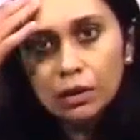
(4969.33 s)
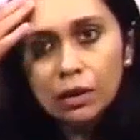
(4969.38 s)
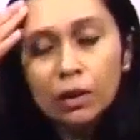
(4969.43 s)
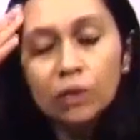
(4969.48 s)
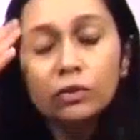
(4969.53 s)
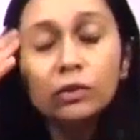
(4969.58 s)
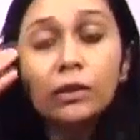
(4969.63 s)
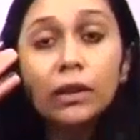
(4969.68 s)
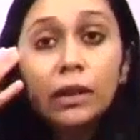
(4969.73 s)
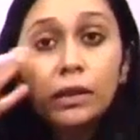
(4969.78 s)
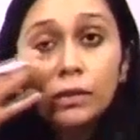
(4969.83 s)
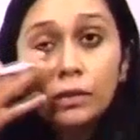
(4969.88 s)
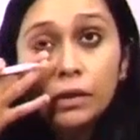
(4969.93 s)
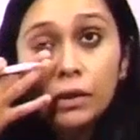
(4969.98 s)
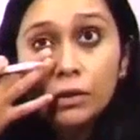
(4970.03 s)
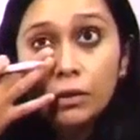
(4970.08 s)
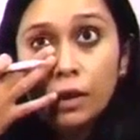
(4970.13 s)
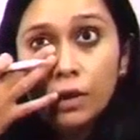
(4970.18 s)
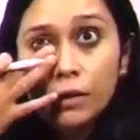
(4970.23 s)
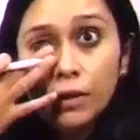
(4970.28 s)
So there is
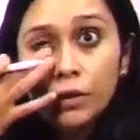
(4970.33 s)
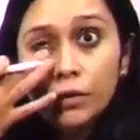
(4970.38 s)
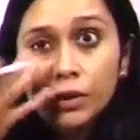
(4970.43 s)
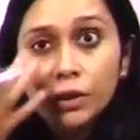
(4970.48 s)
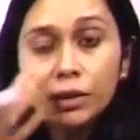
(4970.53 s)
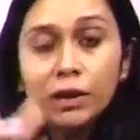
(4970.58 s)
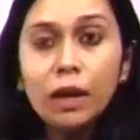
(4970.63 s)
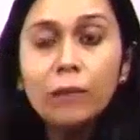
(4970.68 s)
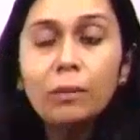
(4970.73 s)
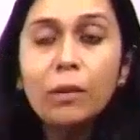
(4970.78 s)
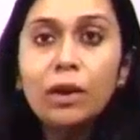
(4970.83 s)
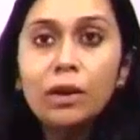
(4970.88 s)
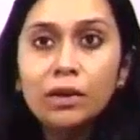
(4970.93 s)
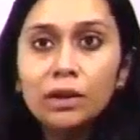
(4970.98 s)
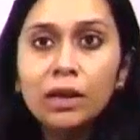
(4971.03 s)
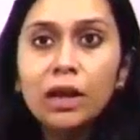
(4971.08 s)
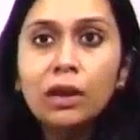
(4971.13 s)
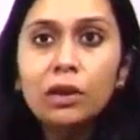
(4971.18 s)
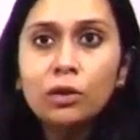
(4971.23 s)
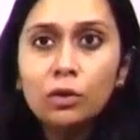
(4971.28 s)
risk of diffusion
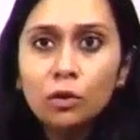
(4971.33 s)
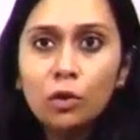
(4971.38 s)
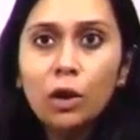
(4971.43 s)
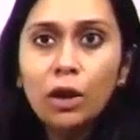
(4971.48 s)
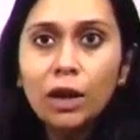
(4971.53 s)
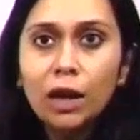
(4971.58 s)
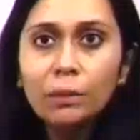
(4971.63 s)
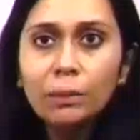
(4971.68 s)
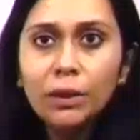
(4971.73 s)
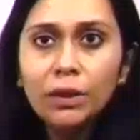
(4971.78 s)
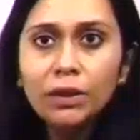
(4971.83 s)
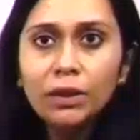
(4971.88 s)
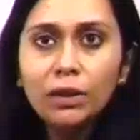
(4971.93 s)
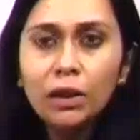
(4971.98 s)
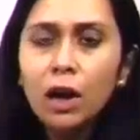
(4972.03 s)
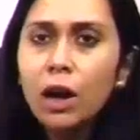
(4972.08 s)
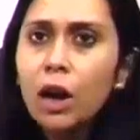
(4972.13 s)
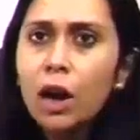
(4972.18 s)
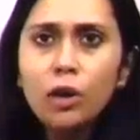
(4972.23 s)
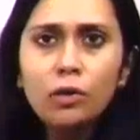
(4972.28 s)
hypoxia to all our
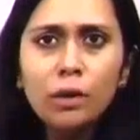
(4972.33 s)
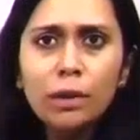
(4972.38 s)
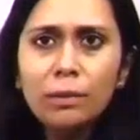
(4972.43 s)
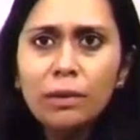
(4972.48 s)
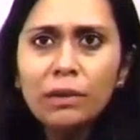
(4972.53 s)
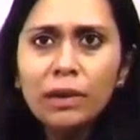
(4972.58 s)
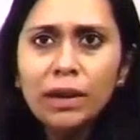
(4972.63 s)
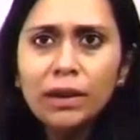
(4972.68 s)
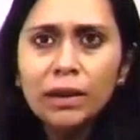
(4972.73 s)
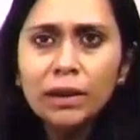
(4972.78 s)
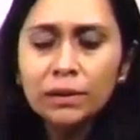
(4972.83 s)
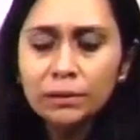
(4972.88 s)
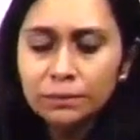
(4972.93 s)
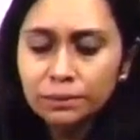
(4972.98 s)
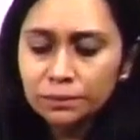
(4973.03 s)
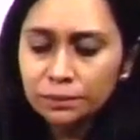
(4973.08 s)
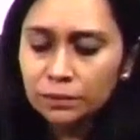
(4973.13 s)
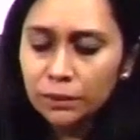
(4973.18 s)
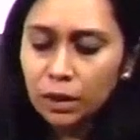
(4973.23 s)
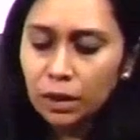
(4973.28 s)
patients. How do I prevent it?
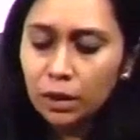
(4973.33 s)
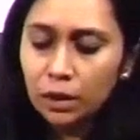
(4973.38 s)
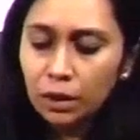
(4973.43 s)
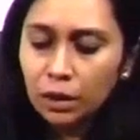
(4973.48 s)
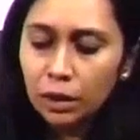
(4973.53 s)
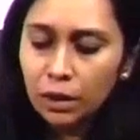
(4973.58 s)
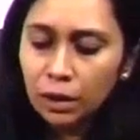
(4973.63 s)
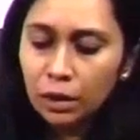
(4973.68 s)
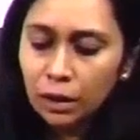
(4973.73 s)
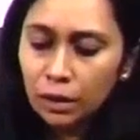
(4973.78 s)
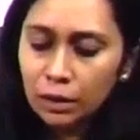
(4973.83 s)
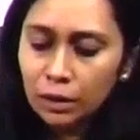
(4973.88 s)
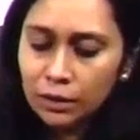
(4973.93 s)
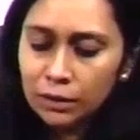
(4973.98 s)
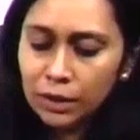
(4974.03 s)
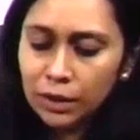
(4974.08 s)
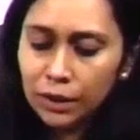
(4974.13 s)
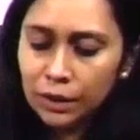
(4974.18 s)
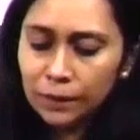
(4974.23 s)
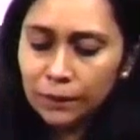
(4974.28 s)

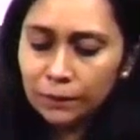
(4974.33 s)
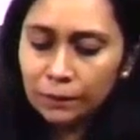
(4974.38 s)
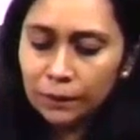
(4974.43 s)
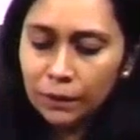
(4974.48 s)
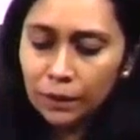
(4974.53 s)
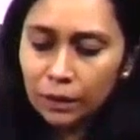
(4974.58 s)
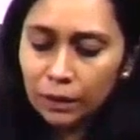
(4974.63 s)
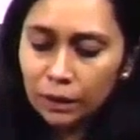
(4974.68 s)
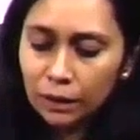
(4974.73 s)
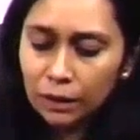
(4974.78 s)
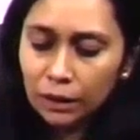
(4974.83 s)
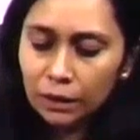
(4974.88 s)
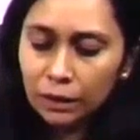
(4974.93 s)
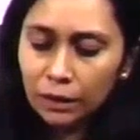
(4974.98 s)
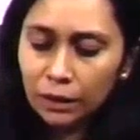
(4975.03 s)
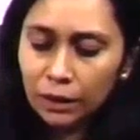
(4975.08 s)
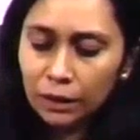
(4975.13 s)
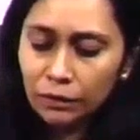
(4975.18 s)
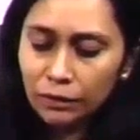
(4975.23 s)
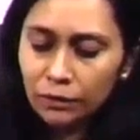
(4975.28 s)
See,
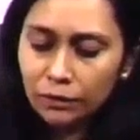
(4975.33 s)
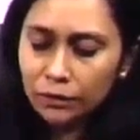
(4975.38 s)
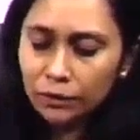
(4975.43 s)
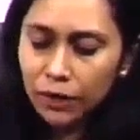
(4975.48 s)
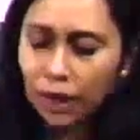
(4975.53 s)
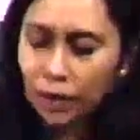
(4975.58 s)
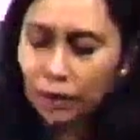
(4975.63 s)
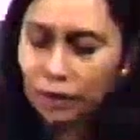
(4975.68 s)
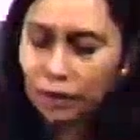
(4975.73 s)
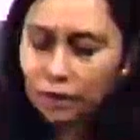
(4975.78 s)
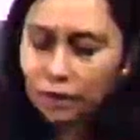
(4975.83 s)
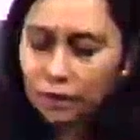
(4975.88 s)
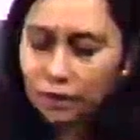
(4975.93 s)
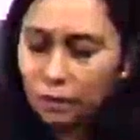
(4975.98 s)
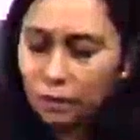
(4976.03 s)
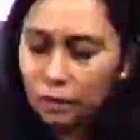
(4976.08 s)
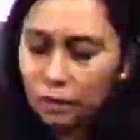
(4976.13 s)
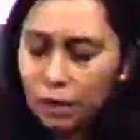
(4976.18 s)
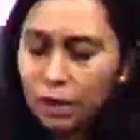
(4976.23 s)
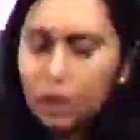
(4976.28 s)
if there is
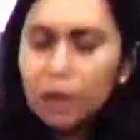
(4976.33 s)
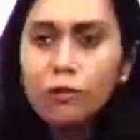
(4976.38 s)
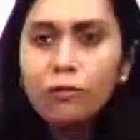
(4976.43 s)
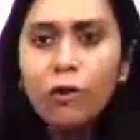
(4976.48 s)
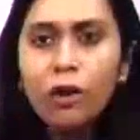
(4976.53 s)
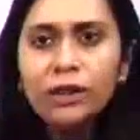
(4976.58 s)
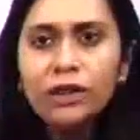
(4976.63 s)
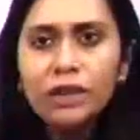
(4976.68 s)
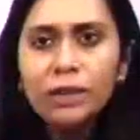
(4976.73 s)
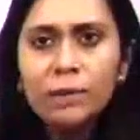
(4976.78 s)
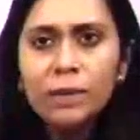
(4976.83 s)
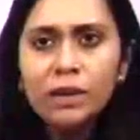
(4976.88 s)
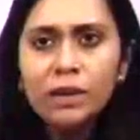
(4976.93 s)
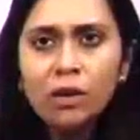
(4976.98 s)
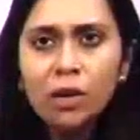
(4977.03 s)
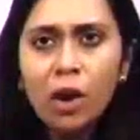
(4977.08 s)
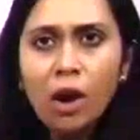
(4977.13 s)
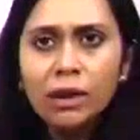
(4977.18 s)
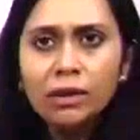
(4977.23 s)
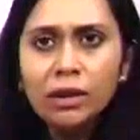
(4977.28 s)
40%
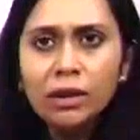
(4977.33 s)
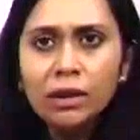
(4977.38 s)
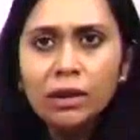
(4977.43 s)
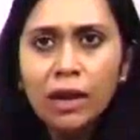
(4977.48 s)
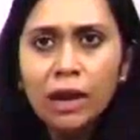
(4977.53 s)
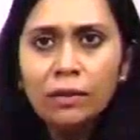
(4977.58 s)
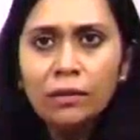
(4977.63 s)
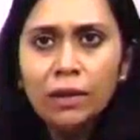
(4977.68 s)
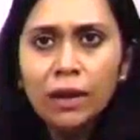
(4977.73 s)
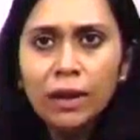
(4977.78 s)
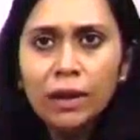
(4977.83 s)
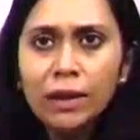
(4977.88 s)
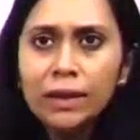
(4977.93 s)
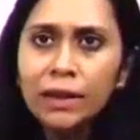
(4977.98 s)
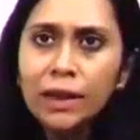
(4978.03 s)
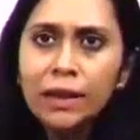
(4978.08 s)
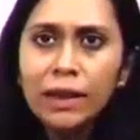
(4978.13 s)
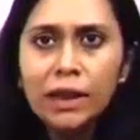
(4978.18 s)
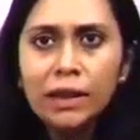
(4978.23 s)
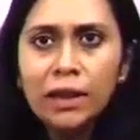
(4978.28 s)
oxygen in alveoli, it
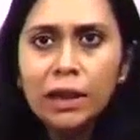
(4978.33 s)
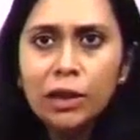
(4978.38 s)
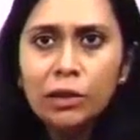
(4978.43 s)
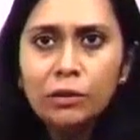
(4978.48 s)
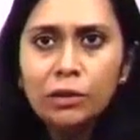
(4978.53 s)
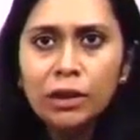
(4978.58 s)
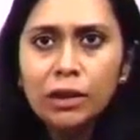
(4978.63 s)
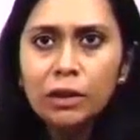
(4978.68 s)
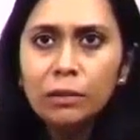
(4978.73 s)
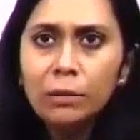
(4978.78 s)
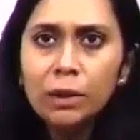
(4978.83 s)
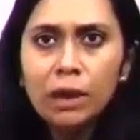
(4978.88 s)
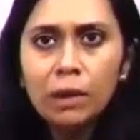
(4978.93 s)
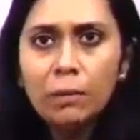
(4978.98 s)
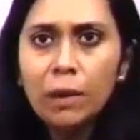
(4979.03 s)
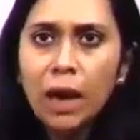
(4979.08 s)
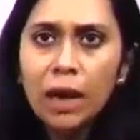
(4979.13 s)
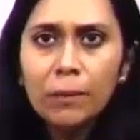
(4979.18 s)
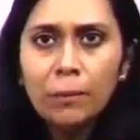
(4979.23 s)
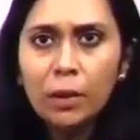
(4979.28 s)
can get diluted and become
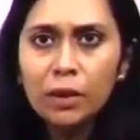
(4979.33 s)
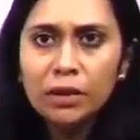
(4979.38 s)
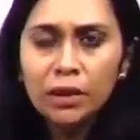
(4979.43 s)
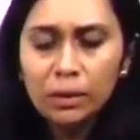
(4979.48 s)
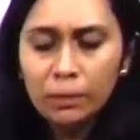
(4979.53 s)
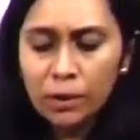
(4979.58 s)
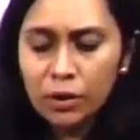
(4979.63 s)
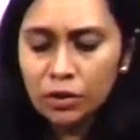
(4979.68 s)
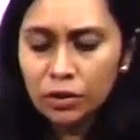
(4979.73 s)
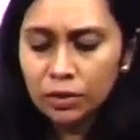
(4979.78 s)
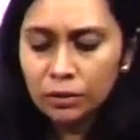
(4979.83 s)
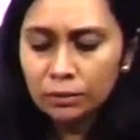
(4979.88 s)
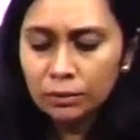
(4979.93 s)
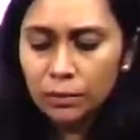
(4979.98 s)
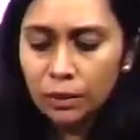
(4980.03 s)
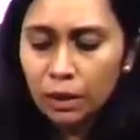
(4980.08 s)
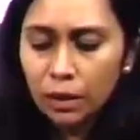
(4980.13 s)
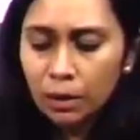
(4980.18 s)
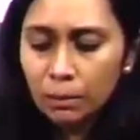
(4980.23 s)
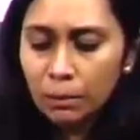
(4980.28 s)
a hypoxic mixture.
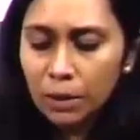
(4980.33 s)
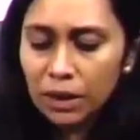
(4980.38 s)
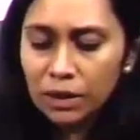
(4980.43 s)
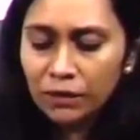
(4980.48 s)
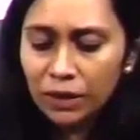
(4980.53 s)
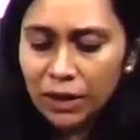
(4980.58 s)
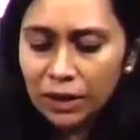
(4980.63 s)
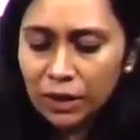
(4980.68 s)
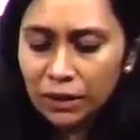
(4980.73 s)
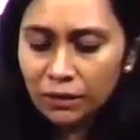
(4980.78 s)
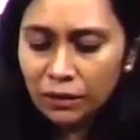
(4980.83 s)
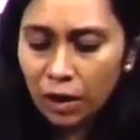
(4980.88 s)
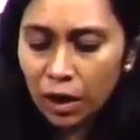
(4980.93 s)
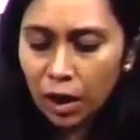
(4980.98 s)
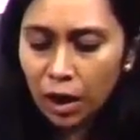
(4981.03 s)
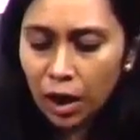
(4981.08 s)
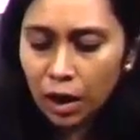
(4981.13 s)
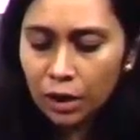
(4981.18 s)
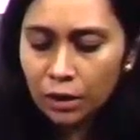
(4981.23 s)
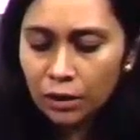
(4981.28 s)
But if I give
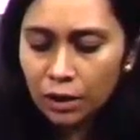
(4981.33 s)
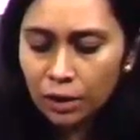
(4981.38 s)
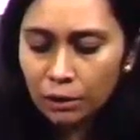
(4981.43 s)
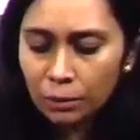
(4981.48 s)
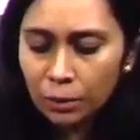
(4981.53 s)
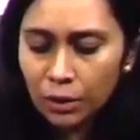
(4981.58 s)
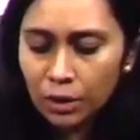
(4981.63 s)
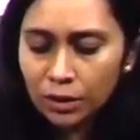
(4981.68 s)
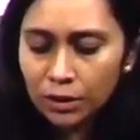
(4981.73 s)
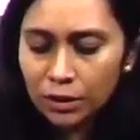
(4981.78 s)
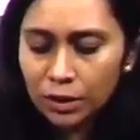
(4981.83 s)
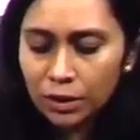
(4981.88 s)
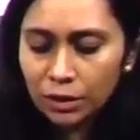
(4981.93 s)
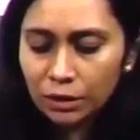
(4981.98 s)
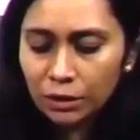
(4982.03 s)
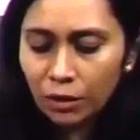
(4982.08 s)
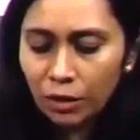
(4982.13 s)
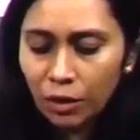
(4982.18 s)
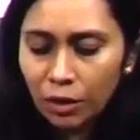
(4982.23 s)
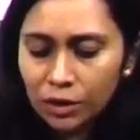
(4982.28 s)

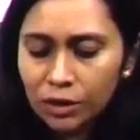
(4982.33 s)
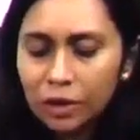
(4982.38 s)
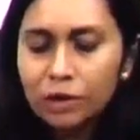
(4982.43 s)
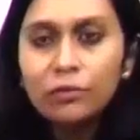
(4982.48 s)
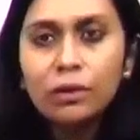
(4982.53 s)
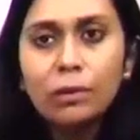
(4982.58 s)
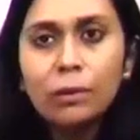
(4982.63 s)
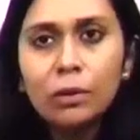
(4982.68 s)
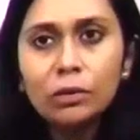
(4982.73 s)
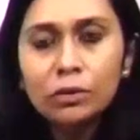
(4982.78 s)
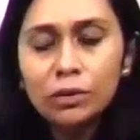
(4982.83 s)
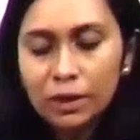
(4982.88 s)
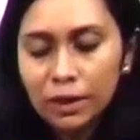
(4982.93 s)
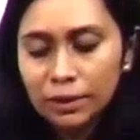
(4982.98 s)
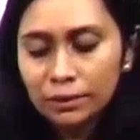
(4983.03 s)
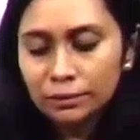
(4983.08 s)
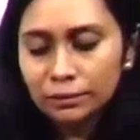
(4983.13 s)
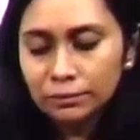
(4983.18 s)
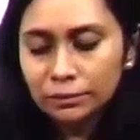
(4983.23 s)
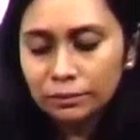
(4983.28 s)
100% oxygen from
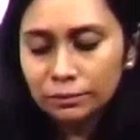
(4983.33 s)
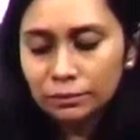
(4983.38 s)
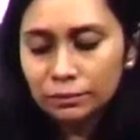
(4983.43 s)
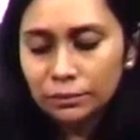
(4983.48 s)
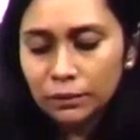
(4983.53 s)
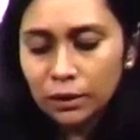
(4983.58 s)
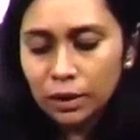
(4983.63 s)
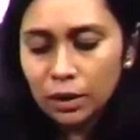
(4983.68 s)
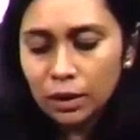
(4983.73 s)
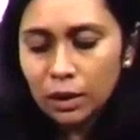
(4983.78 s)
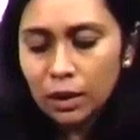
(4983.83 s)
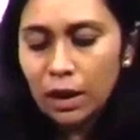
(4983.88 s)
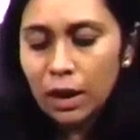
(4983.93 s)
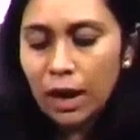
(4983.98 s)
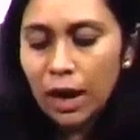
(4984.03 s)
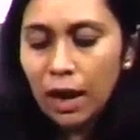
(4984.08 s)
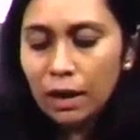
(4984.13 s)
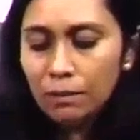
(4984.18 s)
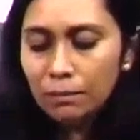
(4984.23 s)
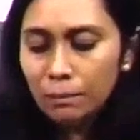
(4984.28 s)
outside
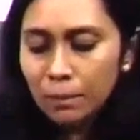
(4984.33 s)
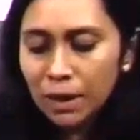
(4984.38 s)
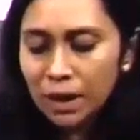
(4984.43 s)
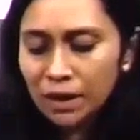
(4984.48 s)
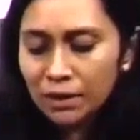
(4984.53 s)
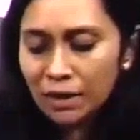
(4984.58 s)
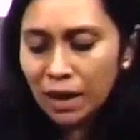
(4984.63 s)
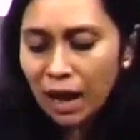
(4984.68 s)
and make the